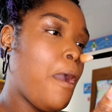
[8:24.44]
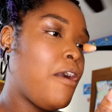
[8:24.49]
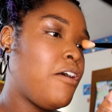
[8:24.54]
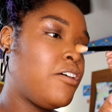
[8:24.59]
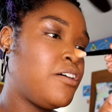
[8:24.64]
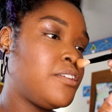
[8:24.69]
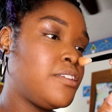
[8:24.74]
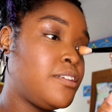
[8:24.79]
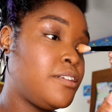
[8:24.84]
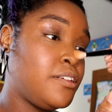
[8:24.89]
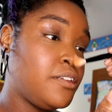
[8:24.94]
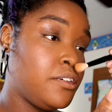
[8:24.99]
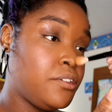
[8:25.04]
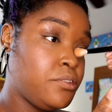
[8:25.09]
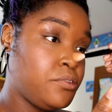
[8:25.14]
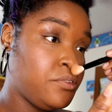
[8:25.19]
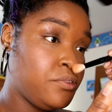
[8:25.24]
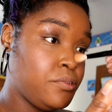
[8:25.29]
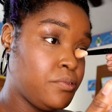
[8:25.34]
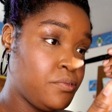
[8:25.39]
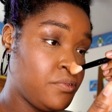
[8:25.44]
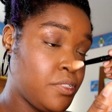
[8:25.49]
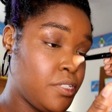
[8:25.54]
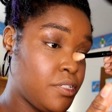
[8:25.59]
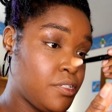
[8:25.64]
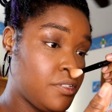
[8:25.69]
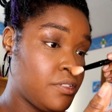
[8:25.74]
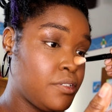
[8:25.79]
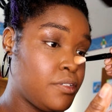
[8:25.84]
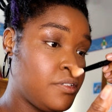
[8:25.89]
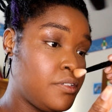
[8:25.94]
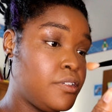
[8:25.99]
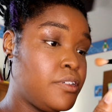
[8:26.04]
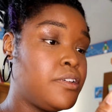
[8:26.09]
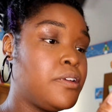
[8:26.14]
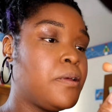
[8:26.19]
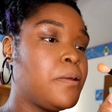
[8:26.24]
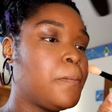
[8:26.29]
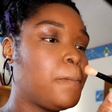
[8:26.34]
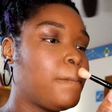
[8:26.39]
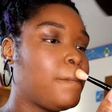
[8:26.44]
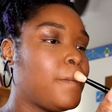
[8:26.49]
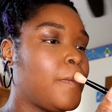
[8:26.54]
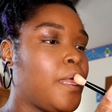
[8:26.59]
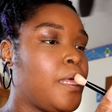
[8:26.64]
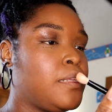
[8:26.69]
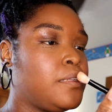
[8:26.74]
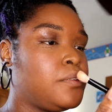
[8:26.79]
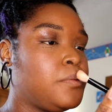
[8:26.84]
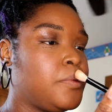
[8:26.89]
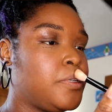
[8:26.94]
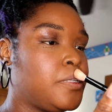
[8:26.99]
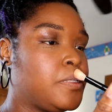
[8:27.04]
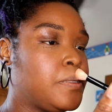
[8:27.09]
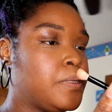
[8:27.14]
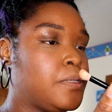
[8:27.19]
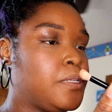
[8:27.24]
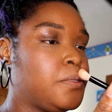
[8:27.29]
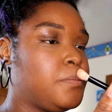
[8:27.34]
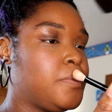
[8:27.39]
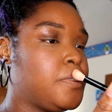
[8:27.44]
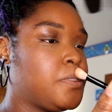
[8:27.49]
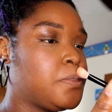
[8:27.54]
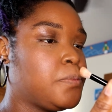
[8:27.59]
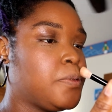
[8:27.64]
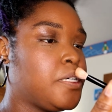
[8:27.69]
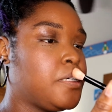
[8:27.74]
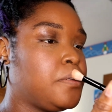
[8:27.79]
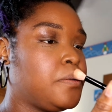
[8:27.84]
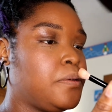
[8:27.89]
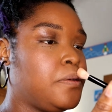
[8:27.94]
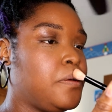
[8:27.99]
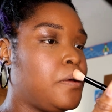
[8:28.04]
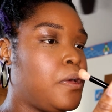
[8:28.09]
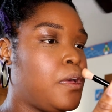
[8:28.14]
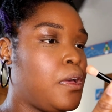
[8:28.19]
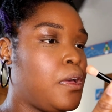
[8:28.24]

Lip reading: on the nose and a little bit on the Cupid's bow.